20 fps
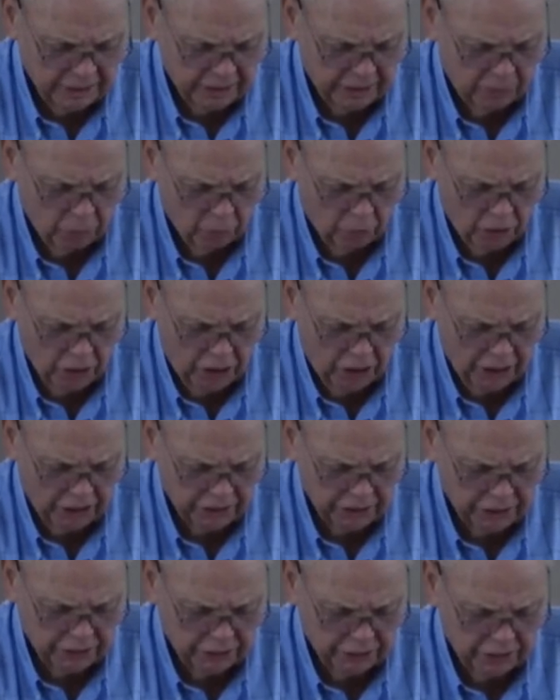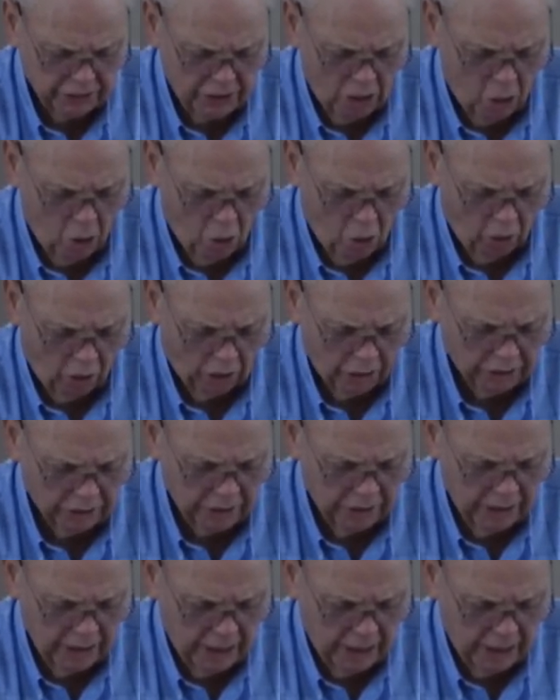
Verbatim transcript: they were cut to the heart